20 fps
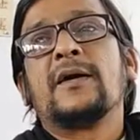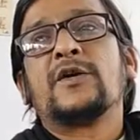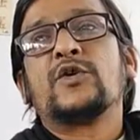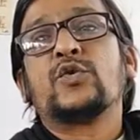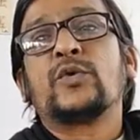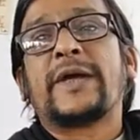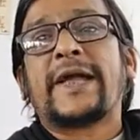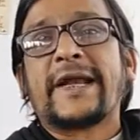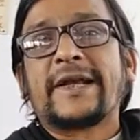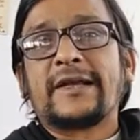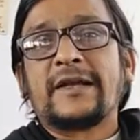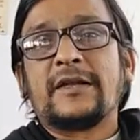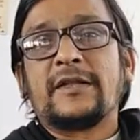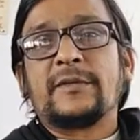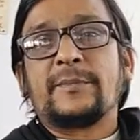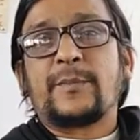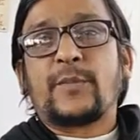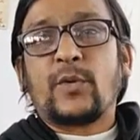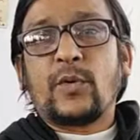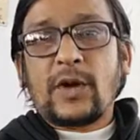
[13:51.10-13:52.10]
to get it
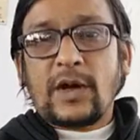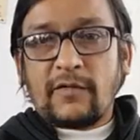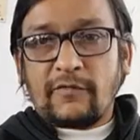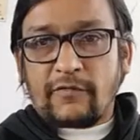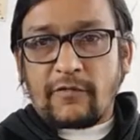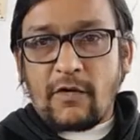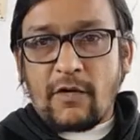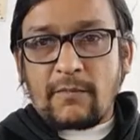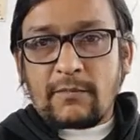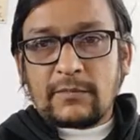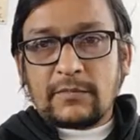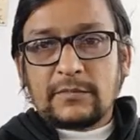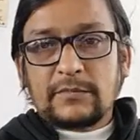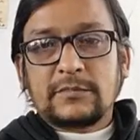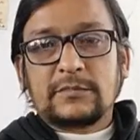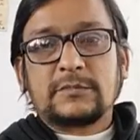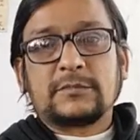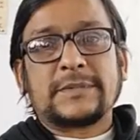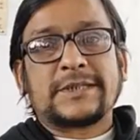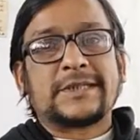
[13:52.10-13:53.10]
the plural form,
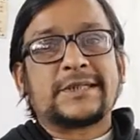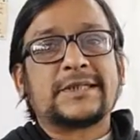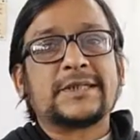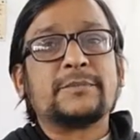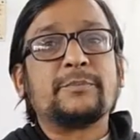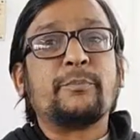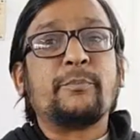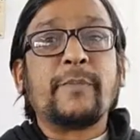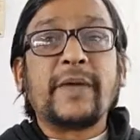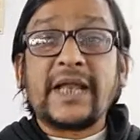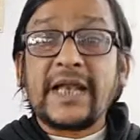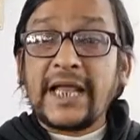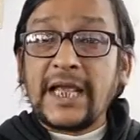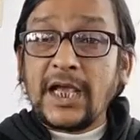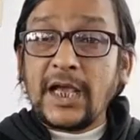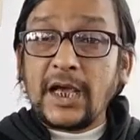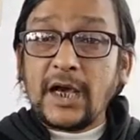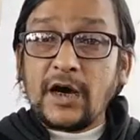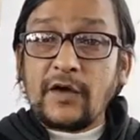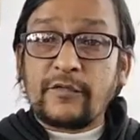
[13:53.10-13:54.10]
but the
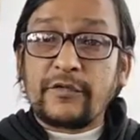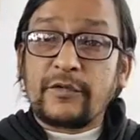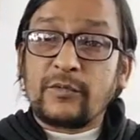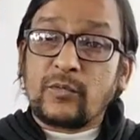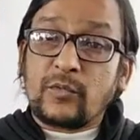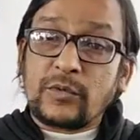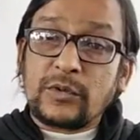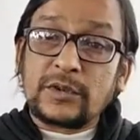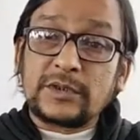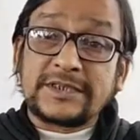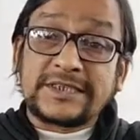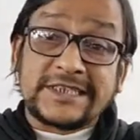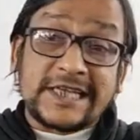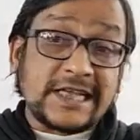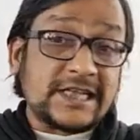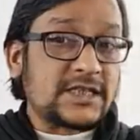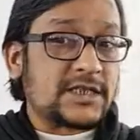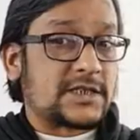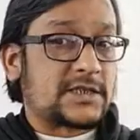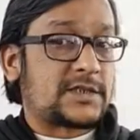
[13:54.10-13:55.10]
meaning of the word
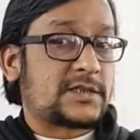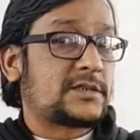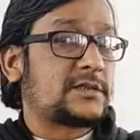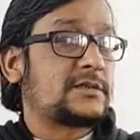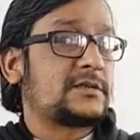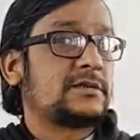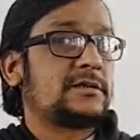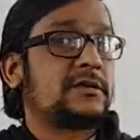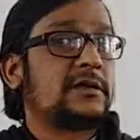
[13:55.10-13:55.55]
changes.